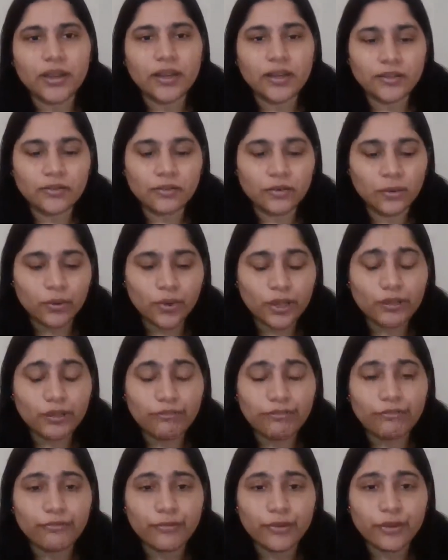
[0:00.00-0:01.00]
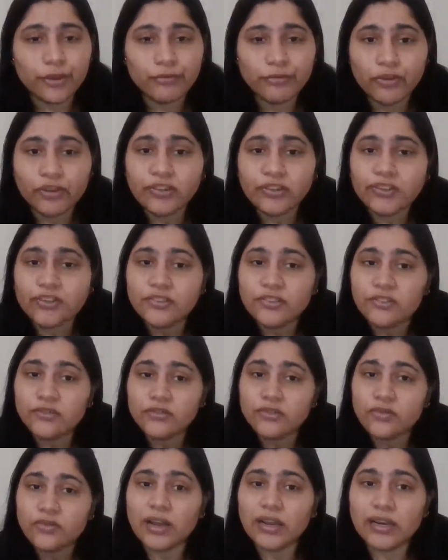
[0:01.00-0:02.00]
So if you're
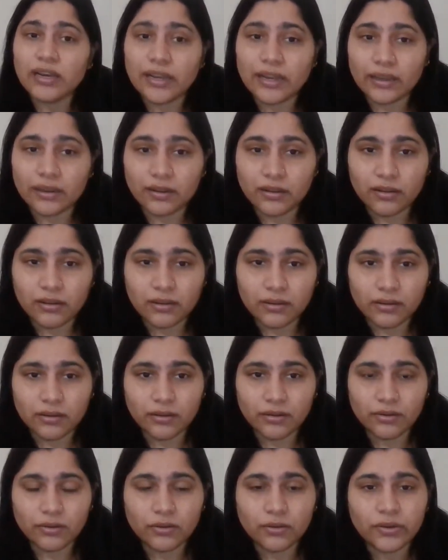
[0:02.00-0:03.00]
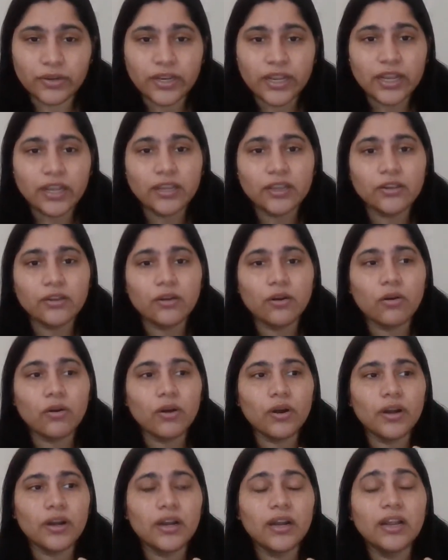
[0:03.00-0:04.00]
struggling to take
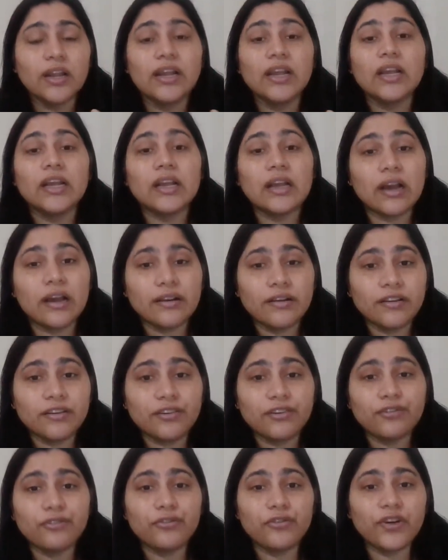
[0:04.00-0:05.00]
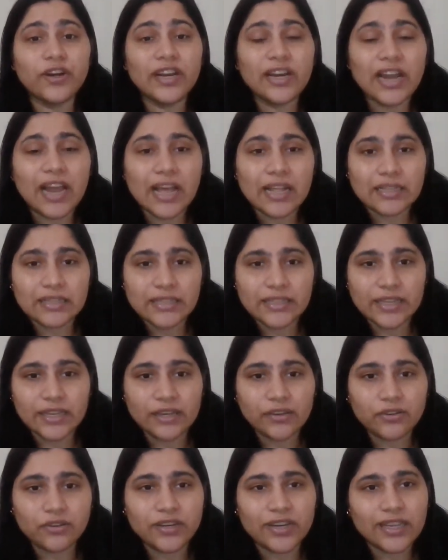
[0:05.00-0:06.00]
your current freelancing
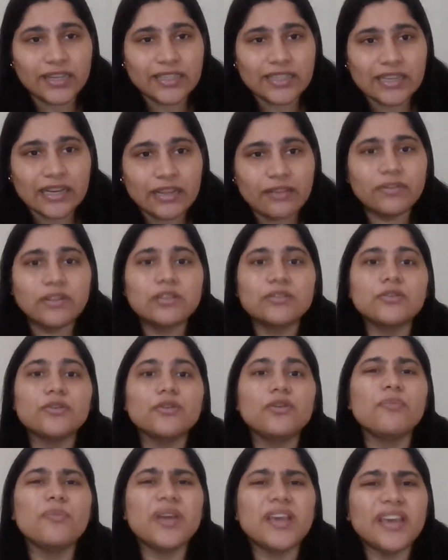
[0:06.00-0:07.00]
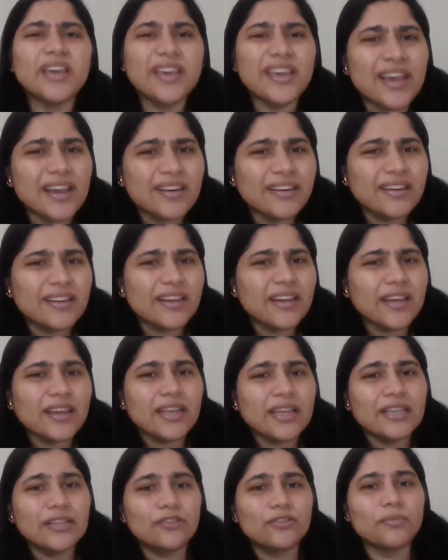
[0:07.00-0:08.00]
to next level. So you may get
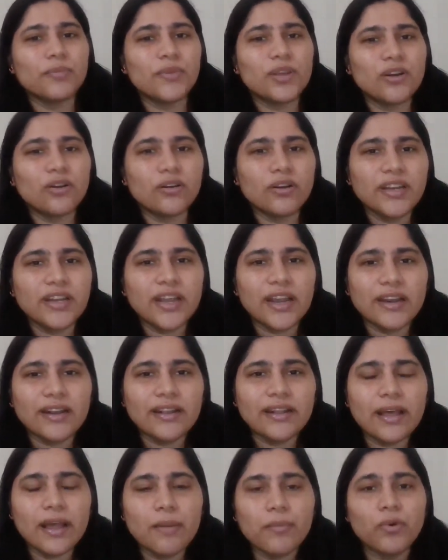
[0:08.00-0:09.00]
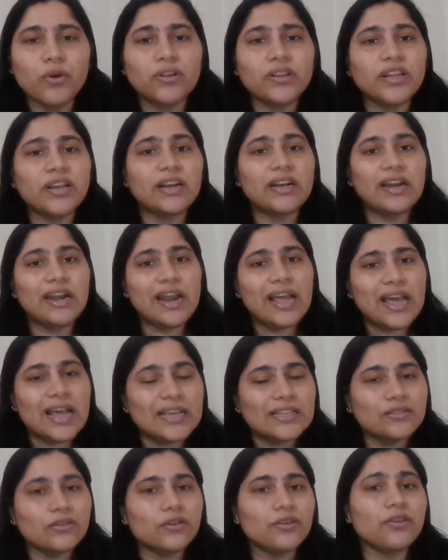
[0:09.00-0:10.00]
gigs, you may not get them, or they're
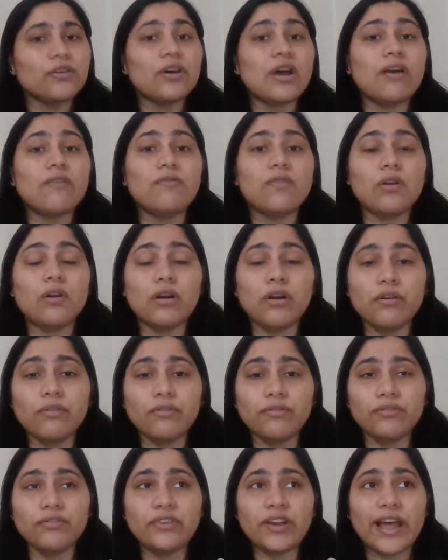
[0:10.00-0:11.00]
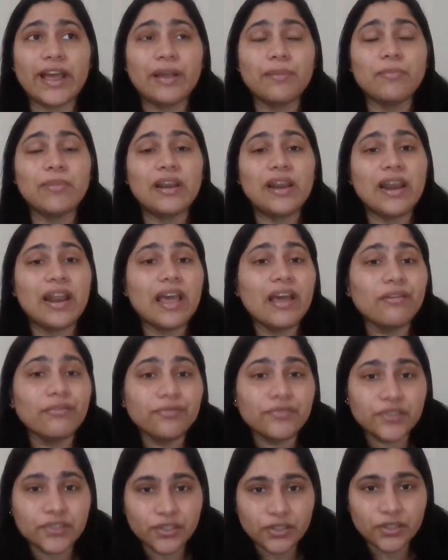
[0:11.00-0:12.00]
less, or you have a lot of time
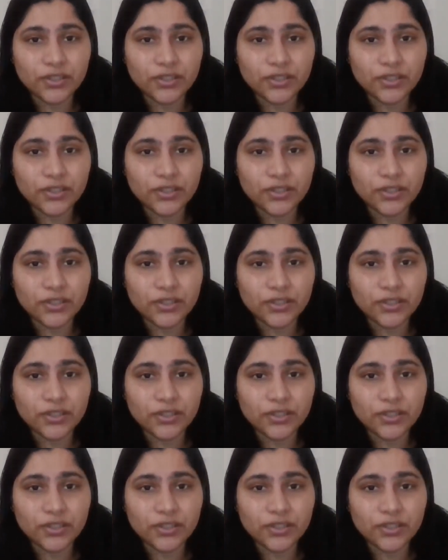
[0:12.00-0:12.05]
left.